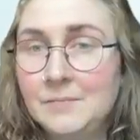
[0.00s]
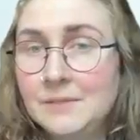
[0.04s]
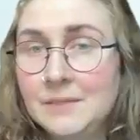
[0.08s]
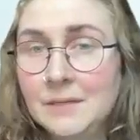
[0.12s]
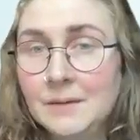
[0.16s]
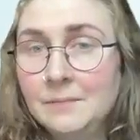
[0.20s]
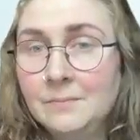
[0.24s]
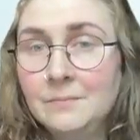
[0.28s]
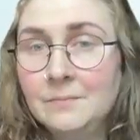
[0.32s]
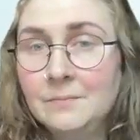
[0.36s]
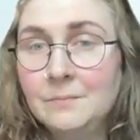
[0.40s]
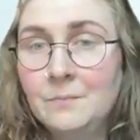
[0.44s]

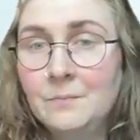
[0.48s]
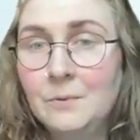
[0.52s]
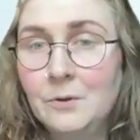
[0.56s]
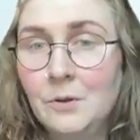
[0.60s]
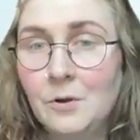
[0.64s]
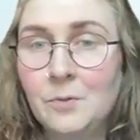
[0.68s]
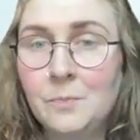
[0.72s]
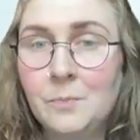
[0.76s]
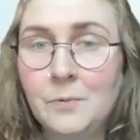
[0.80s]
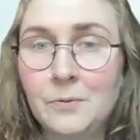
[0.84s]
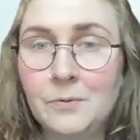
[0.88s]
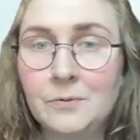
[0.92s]
Same
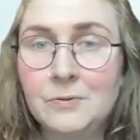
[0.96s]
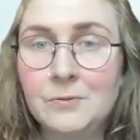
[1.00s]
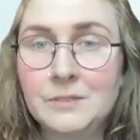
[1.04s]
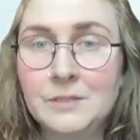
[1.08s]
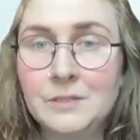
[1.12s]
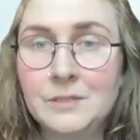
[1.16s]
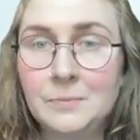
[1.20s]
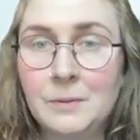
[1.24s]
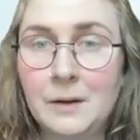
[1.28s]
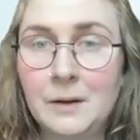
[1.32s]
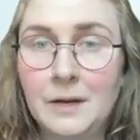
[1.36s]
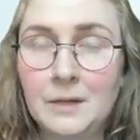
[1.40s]
blog
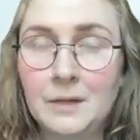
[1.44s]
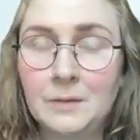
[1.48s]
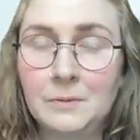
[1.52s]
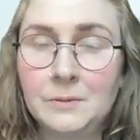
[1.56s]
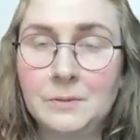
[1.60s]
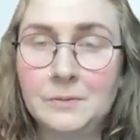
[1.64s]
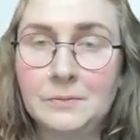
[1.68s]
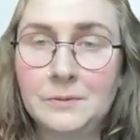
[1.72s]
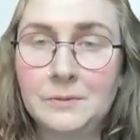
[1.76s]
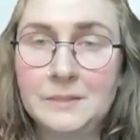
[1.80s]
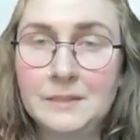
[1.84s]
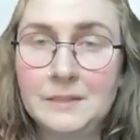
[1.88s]
posts as well
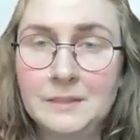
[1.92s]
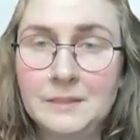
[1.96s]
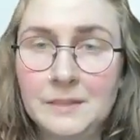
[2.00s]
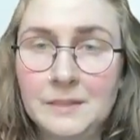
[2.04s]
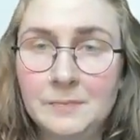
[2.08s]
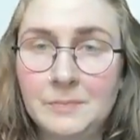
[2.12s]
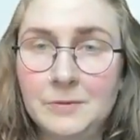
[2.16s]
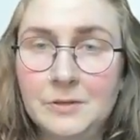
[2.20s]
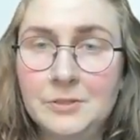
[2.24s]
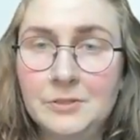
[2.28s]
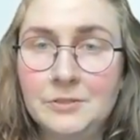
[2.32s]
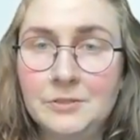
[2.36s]
when we see
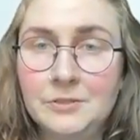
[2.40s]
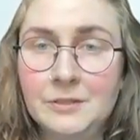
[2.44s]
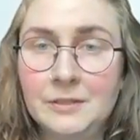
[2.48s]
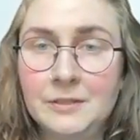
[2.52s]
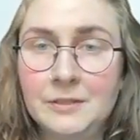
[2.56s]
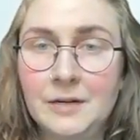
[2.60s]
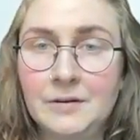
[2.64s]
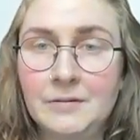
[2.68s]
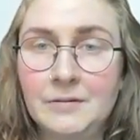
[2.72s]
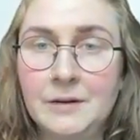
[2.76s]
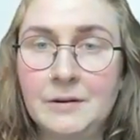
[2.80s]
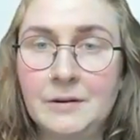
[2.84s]
some issues
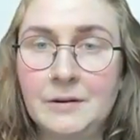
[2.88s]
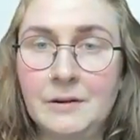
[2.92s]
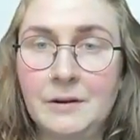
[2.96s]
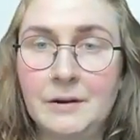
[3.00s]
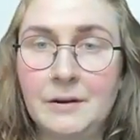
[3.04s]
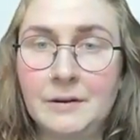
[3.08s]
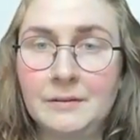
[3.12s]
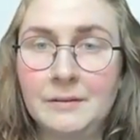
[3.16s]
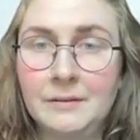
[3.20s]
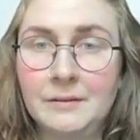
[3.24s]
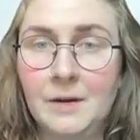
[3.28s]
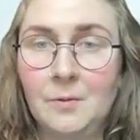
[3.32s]
that are
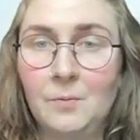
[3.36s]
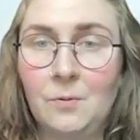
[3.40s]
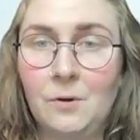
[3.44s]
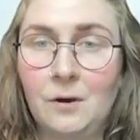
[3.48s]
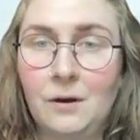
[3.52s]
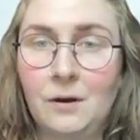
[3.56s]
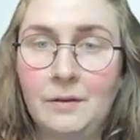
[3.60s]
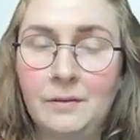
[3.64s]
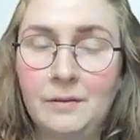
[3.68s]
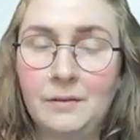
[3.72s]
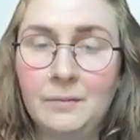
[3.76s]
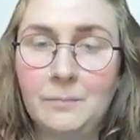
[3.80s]
recurring that are
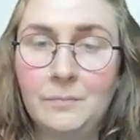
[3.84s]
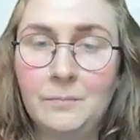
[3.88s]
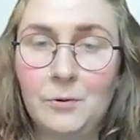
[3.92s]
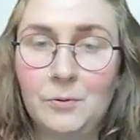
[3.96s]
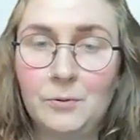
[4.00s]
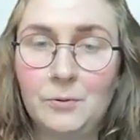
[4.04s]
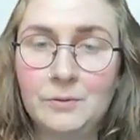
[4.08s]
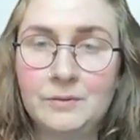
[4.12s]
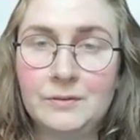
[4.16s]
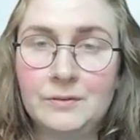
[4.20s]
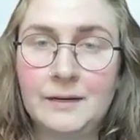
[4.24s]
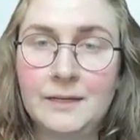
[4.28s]
worth
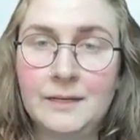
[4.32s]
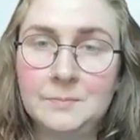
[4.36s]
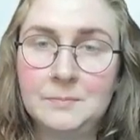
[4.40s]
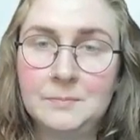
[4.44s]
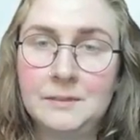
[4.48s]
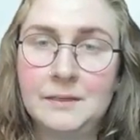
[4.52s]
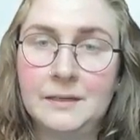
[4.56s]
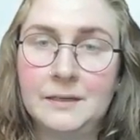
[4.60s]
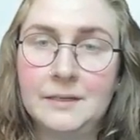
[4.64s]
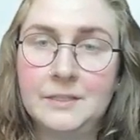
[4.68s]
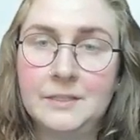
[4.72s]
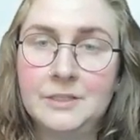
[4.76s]
broader
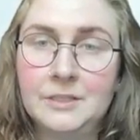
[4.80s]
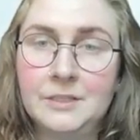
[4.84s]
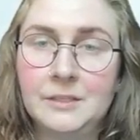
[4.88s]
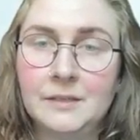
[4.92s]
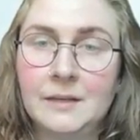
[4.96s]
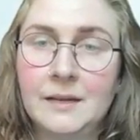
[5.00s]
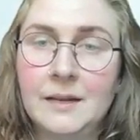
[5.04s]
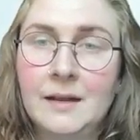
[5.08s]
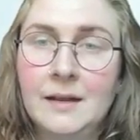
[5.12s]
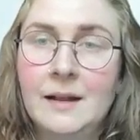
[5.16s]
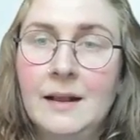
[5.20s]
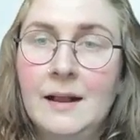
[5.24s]

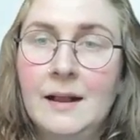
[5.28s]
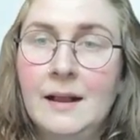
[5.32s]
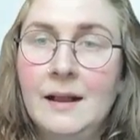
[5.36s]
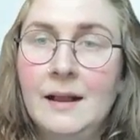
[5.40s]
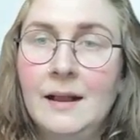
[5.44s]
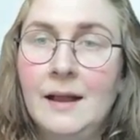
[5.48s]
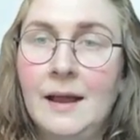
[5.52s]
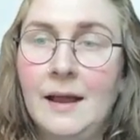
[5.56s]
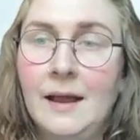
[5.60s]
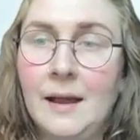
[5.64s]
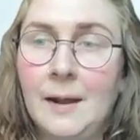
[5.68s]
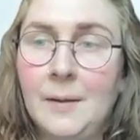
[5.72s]
explanation.
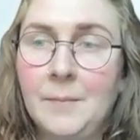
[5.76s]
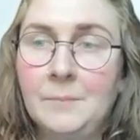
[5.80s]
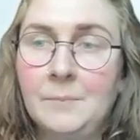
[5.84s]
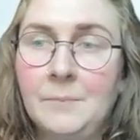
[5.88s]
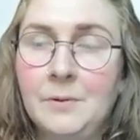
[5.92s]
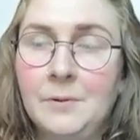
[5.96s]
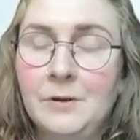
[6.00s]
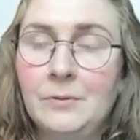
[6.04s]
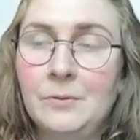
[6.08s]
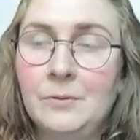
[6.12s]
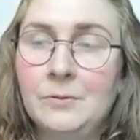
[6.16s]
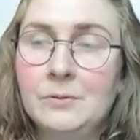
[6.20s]

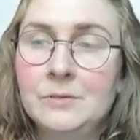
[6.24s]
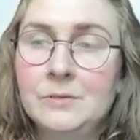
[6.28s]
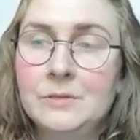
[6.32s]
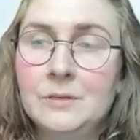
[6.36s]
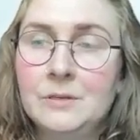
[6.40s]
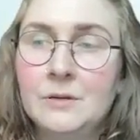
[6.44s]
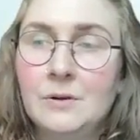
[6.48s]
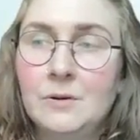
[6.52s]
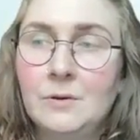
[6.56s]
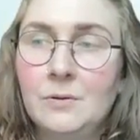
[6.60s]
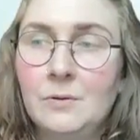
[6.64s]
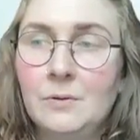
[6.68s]
But
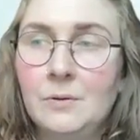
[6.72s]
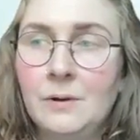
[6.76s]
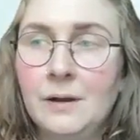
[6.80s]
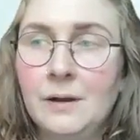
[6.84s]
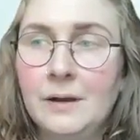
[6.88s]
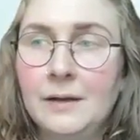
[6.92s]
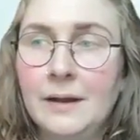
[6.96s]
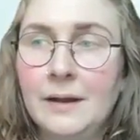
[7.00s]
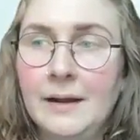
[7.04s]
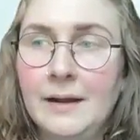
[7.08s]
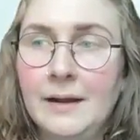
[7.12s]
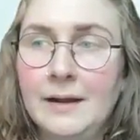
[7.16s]
also
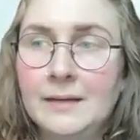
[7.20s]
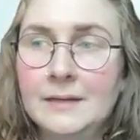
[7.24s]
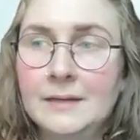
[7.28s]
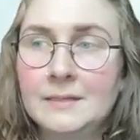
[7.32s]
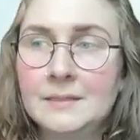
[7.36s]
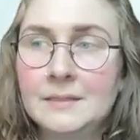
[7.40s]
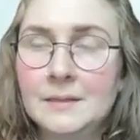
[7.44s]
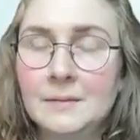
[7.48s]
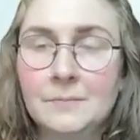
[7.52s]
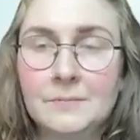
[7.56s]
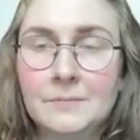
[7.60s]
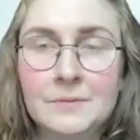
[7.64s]
it
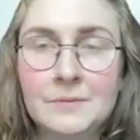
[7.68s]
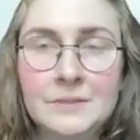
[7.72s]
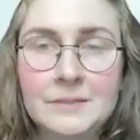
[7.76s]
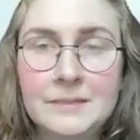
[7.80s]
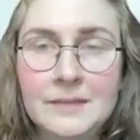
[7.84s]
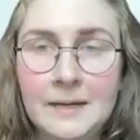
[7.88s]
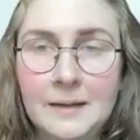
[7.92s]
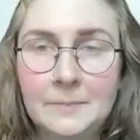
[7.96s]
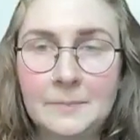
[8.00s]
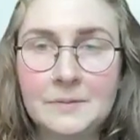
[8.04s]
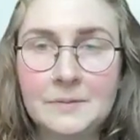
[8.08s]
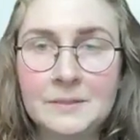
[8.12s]
has some
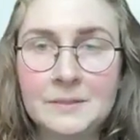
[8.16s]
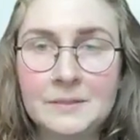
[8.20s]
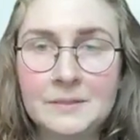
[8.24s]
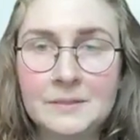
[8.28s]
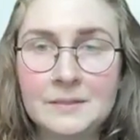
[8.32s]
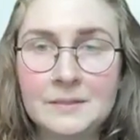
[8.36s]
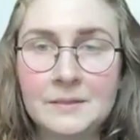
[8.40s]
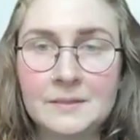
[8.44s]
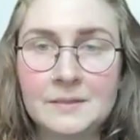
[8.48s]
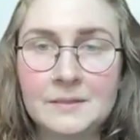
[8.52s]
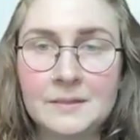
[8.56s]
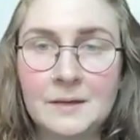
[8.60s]

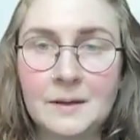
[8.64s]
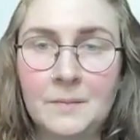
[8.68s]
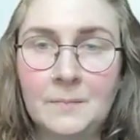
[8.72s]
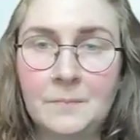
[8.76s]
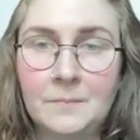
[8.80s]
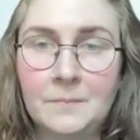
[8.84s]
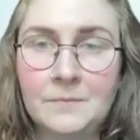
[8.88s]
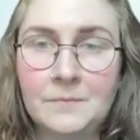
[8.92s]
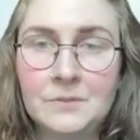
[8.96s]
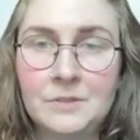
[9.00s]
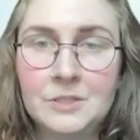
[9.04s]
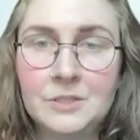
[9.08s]
steps,
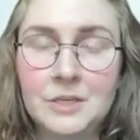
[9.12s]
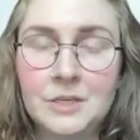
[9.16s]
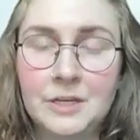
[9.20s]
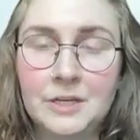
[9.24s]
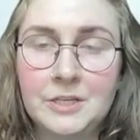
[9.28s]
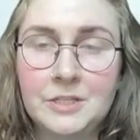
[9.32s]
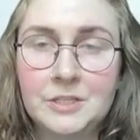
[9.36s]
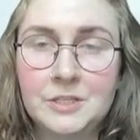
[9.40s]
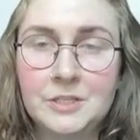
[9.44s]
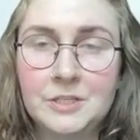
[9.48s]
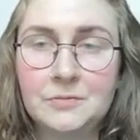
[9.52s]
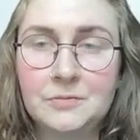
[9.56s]
some
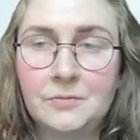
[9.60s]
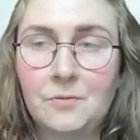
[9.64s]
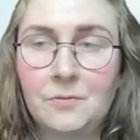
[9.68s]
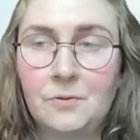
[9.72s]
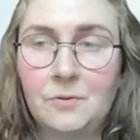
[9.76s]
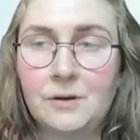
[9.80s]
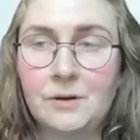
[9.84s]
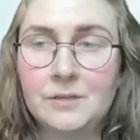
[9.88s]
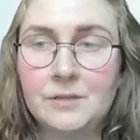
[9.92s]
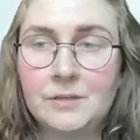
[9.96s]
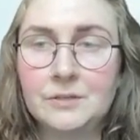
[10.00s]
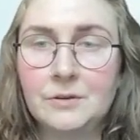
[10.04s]
suggestions
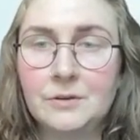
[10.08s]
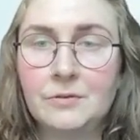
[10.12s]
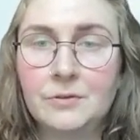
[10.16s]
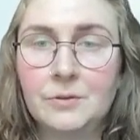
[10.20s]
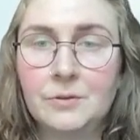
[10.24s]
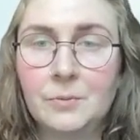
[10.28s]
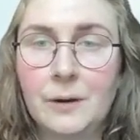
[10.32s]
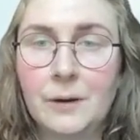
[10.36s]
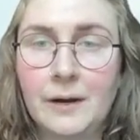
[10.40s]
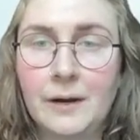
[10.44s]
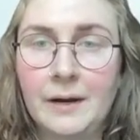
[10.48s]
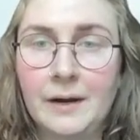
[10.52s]
for
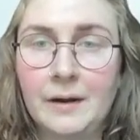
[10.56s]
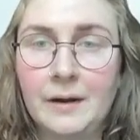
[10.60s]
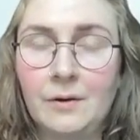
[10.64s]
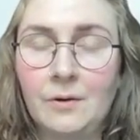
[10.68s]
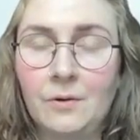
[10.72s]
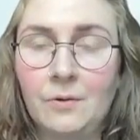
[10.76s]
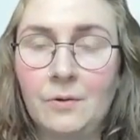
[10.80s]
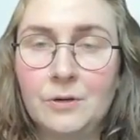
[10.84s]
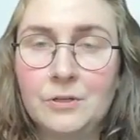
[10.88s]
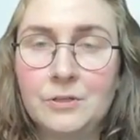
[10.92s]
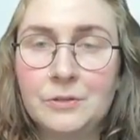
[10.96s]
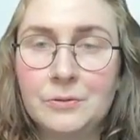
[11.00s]

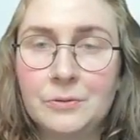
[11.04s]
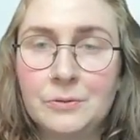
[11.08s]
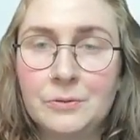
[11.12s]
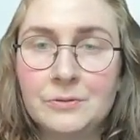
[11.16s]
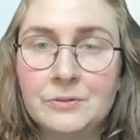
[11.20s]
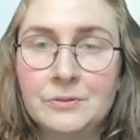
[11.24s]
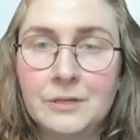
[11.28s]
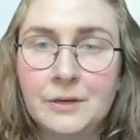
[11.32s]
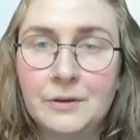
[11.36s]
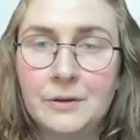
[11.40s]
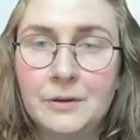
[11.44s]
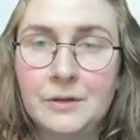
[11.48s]
software or
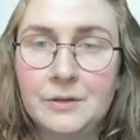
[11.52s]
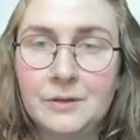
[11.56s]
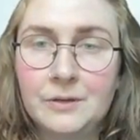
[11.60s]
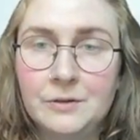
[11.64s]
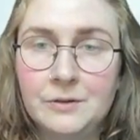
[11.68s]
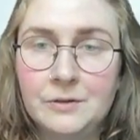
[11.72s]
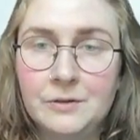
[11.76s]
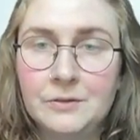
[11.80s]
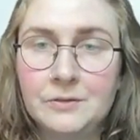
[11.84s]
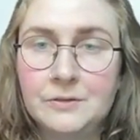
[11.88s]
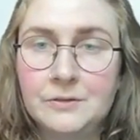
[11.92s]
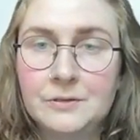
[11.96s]
tools that you can
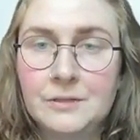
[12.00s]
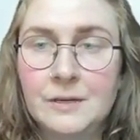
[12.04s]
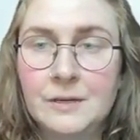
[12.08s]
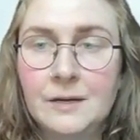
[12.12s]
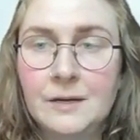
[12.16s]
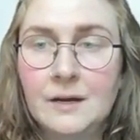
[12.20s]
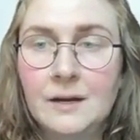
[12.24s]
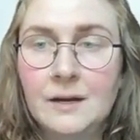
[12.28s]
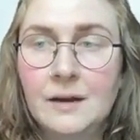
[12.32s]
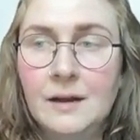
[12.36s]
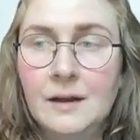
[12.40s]
use